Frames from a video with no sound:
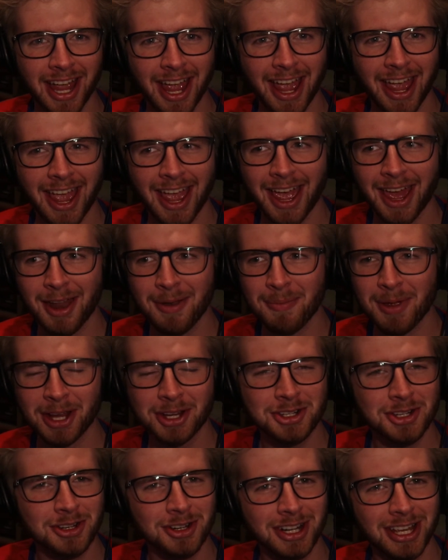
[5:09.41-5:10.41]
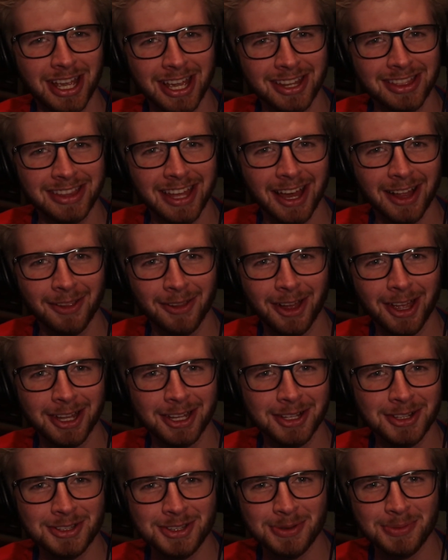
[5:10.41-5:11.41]
and make sure to hit that like
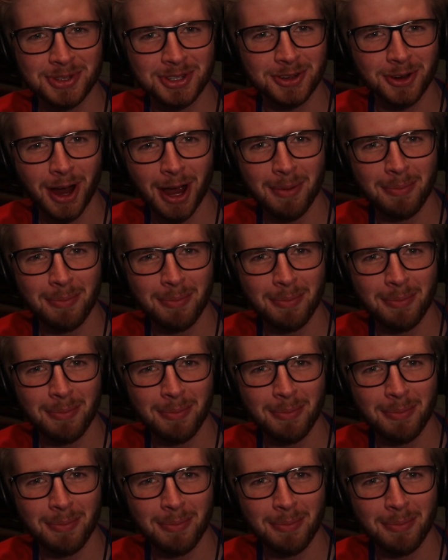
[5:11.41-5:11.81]
and subscribe